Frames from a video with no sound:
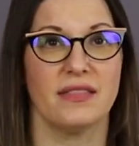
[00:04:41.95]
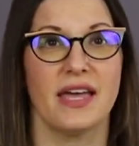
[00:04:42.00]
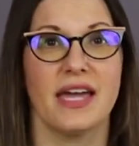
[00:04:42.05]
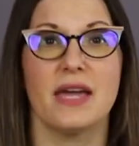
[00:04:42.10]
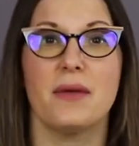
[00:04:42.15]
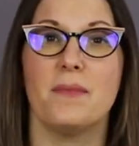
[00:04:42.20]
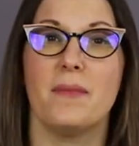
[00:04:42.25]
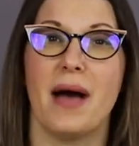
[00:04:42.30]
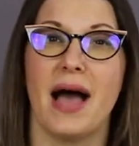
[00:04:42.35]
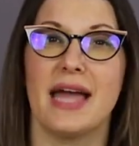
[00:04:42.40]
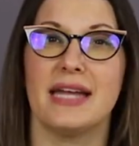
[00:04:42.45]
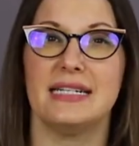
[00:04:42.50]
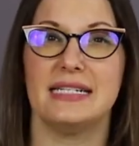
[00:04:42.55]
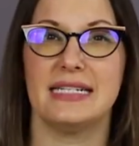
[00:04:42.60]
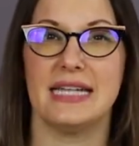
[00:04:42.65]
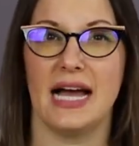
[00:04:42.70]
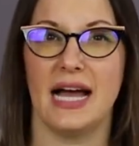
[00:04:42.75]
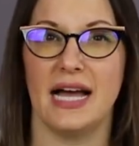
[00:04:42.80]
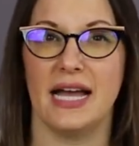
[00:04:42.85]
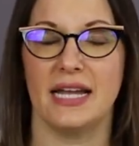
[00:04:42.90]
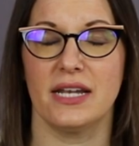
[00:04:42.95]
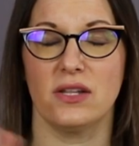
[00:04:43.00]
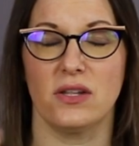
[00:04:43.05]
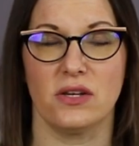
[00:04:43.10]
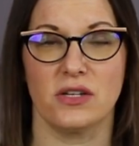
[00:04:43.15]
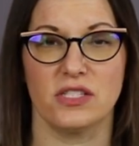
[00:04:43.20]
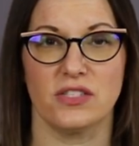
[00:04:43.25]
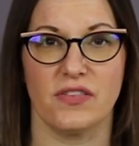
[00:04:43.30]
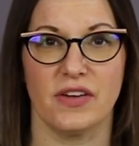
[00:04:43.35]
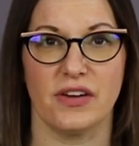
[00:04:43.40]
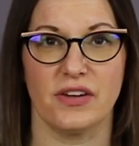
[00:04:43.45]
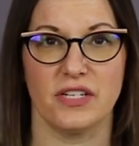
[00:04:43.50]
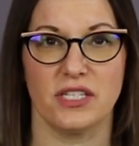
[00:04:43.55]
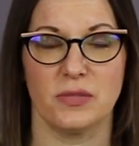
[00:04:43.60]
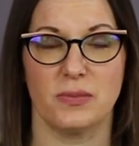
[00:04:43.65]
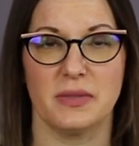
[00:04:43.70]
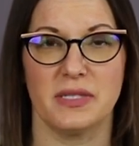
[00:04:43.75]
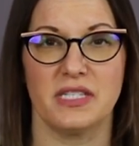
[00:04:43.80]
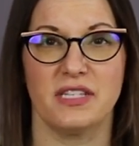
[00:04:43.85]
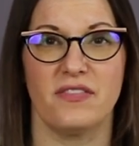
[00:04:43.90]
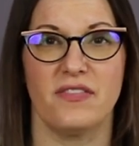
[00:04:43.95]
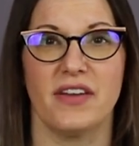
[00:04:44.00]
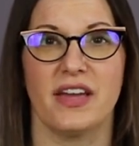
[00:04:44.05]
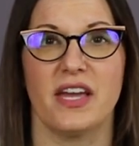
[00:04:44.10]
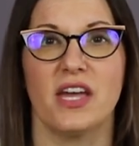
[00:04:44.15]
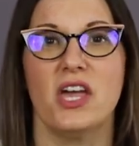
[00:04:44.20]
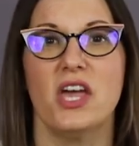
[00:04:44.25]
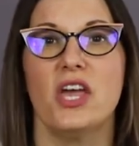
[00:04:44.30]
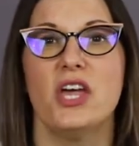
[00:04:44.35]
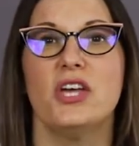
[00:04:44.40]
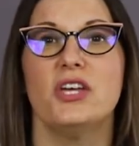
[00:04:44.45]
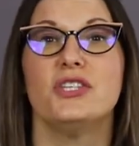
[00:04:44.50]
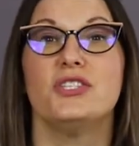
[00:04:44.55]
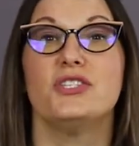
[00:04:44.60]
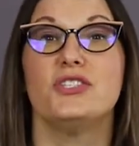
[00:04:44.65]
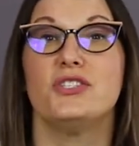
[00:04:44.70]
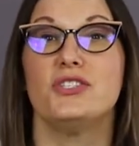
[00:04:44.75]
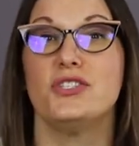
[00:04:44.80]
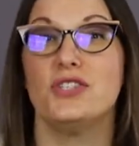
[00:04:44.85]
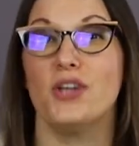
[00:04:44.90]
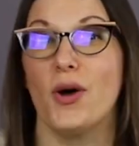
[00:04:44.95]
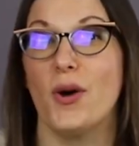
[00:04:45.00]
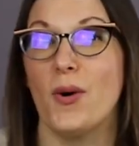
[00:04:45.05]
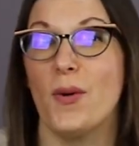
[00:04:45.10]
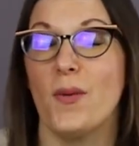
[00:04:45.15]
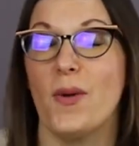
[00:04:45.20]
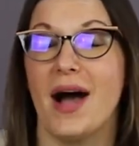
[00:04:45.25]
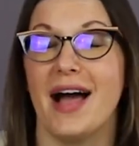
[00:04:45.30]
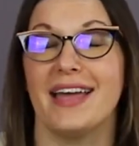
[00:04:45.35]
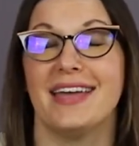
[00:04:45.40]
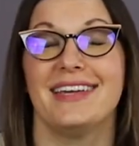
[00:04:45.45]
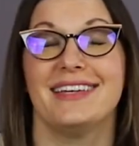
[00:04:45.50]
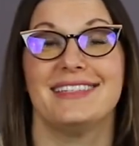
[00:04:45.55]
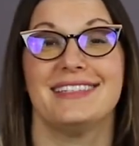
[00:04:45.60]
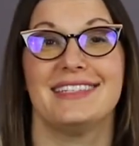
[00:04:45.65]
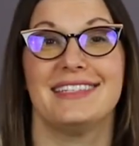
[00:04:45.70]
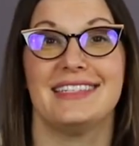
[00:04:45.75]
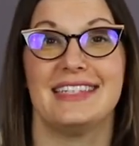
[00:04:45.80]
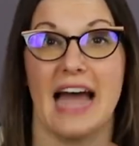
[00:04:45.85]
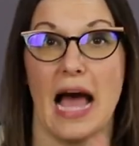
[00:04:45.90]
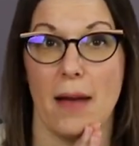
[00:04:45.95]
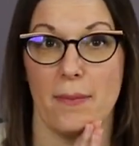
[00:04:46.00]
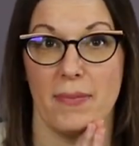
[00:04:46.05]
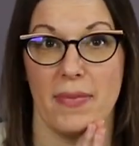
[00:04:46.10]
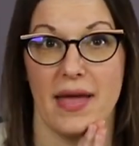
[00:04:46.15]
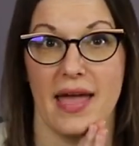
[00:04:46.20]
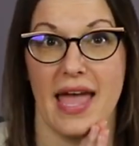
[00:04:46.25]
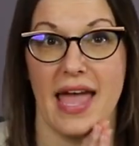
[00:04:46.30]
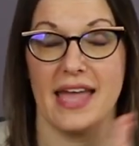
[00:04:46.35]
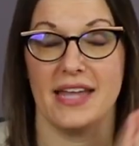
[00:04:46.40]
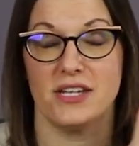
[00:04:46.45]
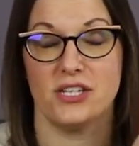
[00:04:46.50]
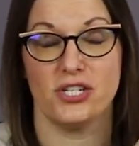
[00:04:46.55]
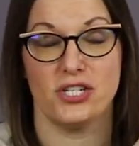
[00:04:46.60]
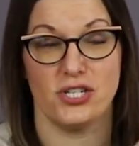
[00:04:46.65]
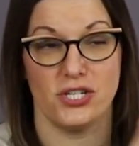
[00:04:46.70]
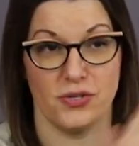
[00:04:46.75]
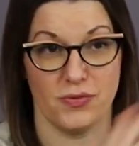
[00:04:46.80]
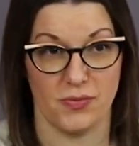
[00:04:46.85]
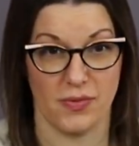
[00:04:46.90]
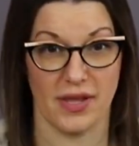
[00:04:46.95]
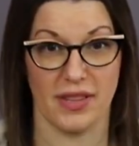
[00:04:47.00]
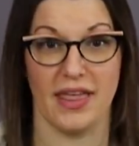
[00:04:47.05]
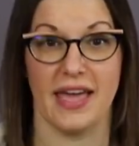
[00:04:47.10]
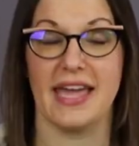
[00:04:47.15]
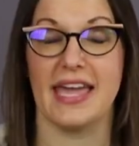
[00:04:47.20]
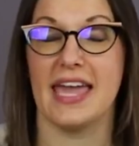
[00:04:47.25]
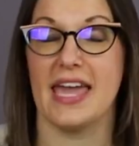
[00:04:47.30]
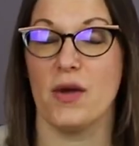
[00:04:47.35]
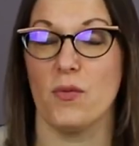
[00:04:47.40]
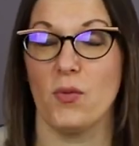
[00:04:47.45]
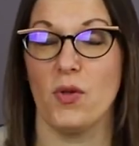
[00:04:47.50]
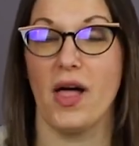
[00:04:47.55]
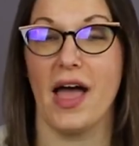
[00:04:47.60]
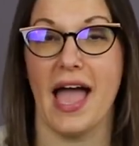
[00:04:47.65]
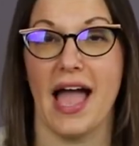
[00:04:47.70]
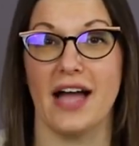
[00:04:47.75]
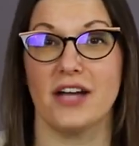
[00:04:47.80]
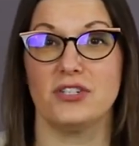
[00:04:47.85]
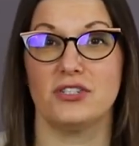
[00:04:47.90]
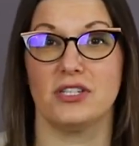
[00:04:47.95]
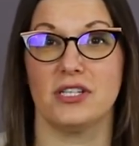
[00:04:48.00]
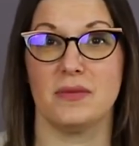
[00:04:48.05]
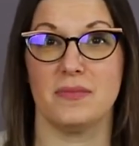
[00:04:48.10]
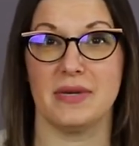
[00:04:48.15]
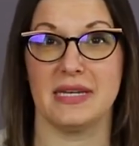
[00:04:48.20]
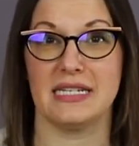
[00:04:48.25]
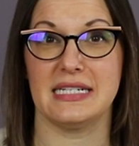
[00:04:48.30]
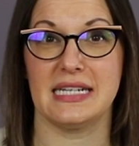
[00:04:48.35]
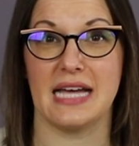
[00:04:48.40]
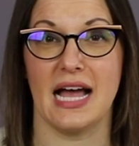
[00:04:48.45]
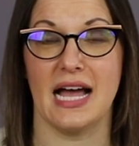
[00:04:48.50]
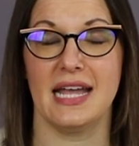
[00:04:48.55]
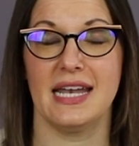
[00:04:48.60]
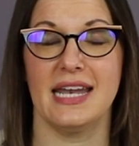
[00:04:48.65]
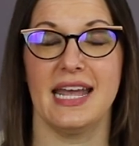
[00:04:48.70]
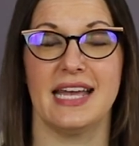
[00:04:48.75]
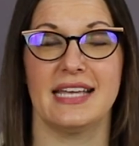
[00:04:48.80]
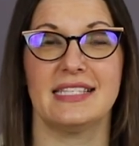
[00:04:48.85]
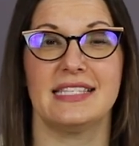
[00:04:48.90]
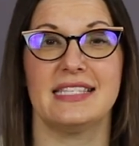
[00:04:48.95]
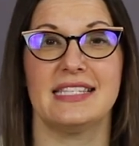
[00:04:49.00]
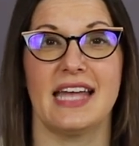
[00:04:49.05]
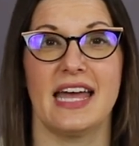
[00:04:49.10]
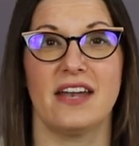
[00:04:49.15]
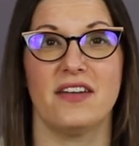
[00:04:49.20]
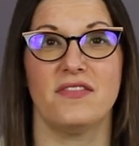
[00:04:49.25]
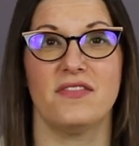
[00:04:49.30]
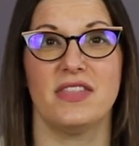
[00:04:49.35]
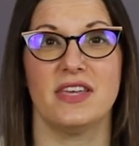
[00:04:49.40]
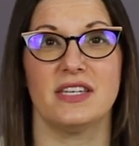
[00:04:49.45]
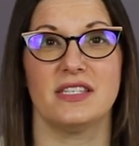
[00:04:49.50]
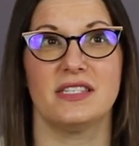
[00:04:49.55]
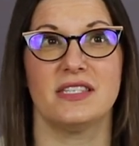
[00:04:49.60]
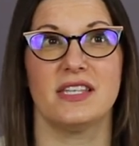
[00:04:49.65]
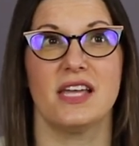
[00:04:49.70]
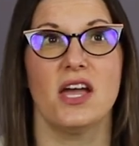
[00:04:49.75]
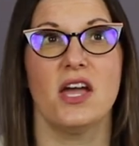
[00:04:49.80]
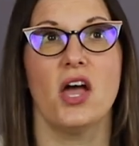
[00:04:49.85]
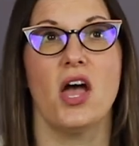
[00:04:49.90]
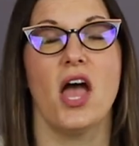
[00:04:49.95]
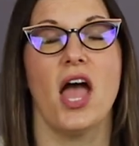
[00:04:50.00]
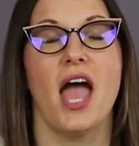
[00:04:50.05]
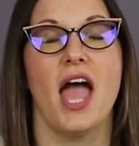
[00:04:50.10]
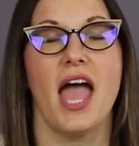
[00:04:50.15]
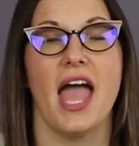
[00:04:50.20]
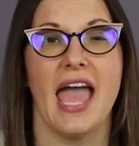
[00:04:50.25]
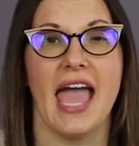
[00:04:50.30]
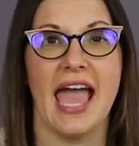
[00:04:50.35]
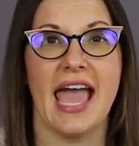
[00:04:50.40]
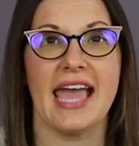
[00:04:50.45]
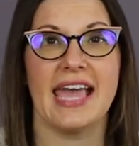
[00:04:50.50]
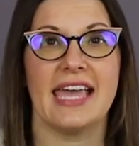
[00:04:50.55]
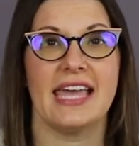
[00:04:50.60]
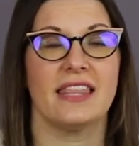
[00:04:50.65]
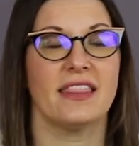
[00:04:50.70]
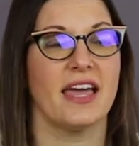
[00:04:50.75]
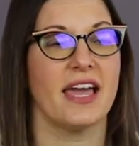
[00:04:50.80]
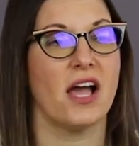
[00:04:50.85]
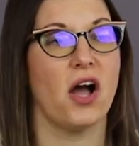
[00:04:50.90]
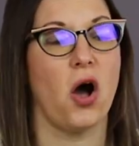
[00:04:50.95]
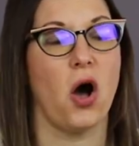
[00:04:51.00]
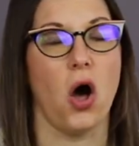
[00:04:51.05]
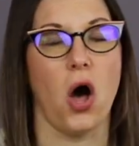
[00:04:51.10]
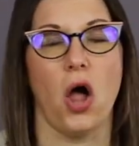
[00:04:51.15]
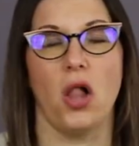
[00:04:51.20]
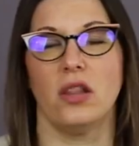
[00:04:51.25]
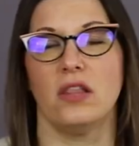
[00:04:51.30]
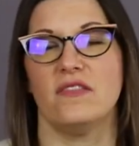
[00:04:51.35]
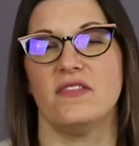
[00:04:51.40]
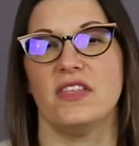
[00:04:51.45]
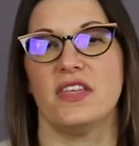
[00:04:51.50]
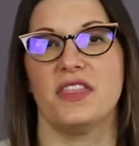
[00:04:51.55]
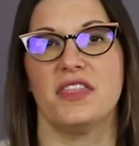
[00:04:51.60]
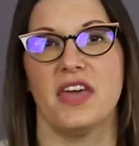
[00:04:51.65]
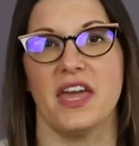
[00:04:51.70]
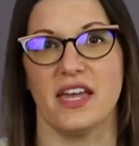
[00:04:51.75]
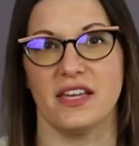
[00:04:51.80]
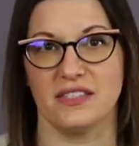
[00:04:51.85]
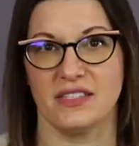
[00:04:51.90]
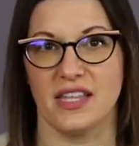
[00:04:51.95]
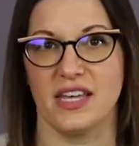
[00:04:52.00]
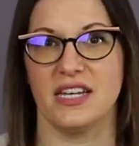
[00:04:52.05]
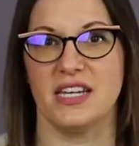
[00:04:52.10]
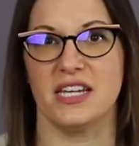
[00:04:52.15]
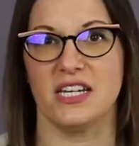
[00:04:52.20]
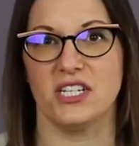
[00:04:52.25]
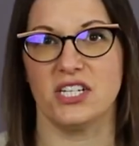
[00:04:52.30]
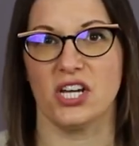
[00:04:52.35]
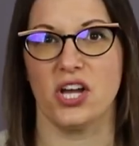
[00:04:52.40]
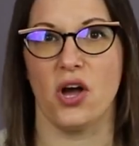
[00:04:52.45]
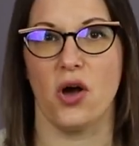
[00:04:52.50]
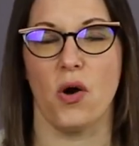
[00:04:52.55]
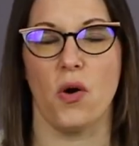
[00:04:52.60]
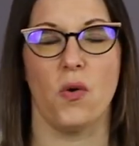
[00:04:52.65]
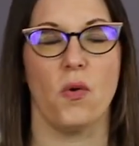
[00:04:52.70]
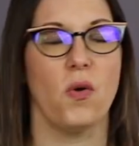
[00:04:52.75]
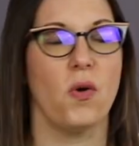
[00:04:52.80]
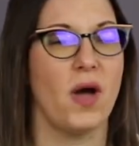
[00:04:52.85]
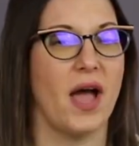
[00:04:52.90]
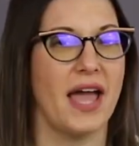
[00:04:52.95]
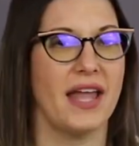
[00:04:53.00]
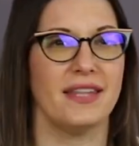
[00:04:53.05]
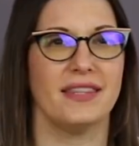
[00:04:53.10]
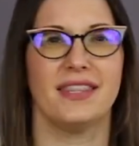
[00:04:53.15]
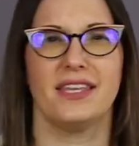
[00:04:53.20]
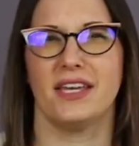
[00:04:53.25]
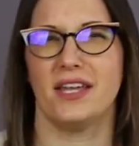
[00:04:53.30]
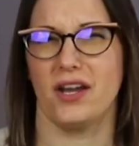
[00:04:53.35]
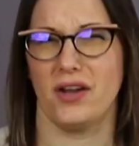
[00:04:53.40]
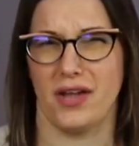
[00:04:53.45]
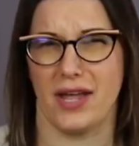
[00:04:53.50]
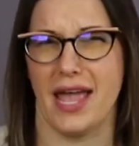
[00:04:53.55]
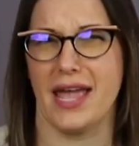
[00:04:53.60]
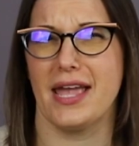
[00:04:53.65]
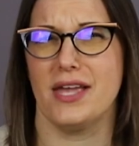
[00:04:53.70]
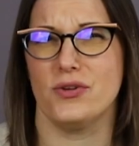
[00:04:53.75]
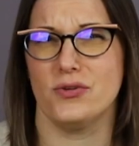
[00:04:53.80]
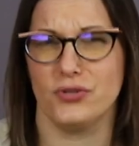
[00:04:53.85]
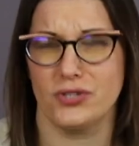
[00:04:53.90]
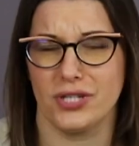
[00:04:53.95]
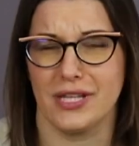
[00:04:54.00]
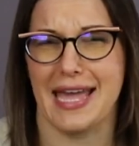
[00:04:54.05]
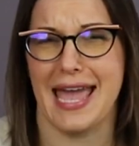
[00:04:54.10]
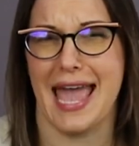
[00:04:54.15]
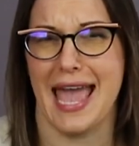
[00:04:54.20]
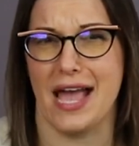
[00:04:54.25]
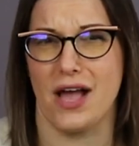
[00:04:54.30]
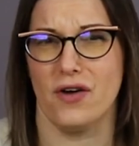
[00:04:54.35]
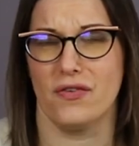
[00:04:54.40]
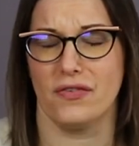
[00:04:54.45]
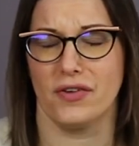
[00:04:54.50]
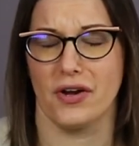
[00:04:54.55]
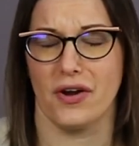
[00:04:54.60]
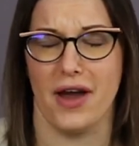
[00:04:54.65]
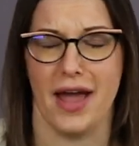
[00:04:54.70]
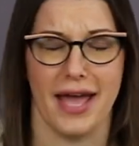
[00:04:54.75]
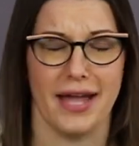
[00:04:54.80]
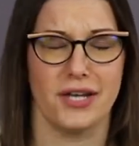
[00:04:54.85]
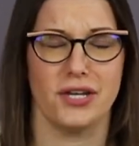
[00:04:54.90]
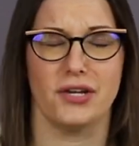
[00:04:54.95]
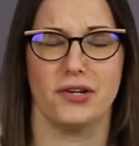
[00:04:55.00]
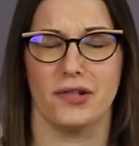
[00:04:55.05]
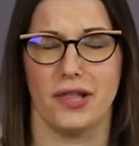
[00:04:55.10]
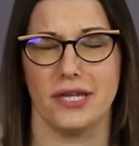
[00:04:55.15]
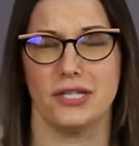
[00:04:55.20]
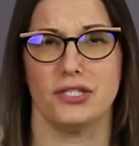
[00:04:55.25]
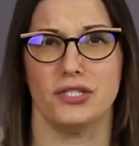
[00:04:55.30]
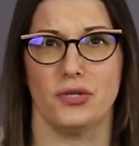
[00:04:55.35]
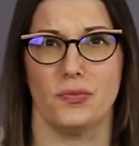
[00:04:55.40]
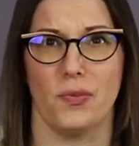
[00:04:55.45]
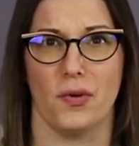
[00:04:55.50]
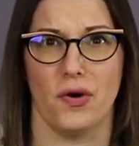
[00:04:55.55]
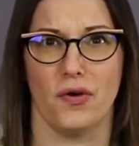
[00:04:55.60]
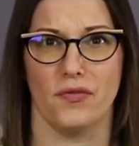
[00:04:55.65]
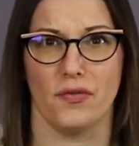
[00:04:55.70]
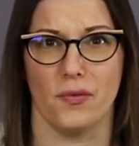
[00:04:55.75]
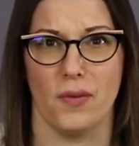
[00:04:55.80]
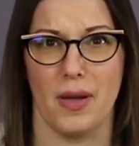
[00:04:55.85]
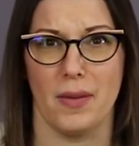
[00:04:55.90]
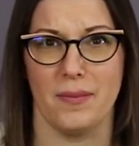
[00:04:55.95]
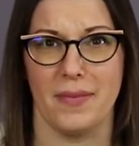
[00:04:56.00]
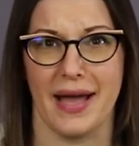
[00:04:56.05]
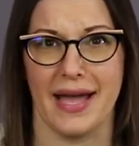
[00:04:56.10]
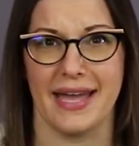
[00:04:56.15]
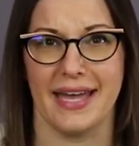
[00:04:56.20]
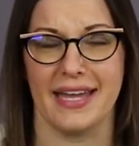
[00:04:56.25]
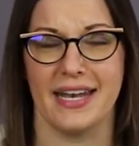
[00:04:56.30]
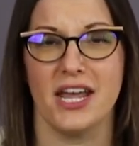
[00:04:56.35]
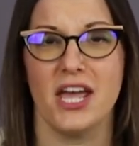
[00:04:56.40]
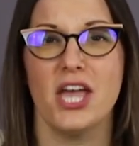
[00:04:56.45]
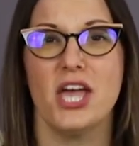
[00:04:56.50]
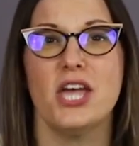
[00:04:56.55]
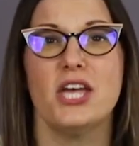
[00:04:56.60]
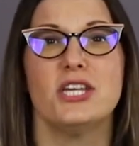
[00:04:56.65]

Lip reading: Like my done looks very specific, so I can stop and like it will actually be done instead of this hanging like all of the things that need to go and that usually hang over your head and you're like super overwhelmed by it.